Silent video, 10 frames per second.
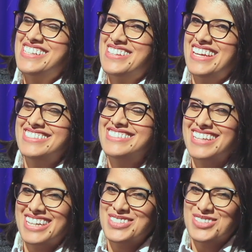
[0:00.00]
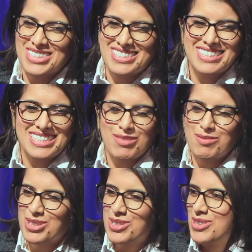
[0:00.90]
Then I worked in
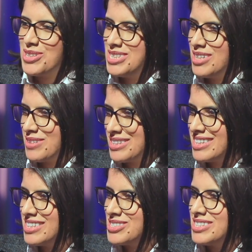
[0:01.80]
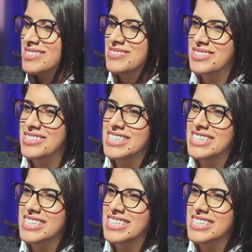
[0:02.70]
Public Authority of Agriculture for